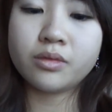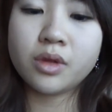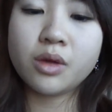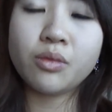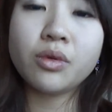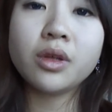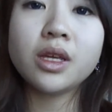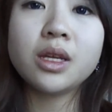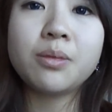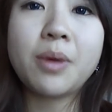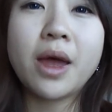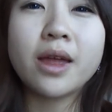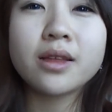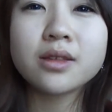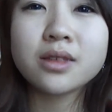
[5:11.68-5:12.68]
It really
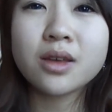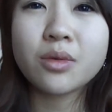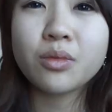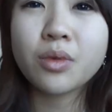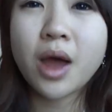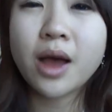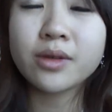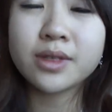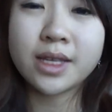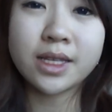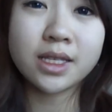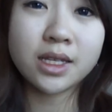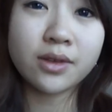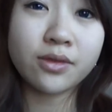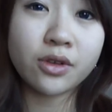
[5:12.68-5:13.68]
depends on how
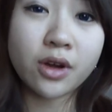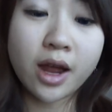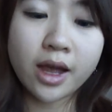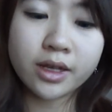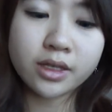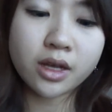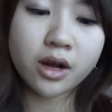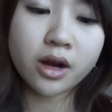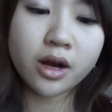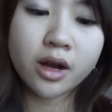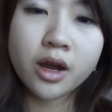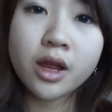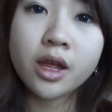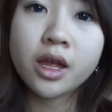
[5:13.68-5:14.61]
sensitive your eyes are.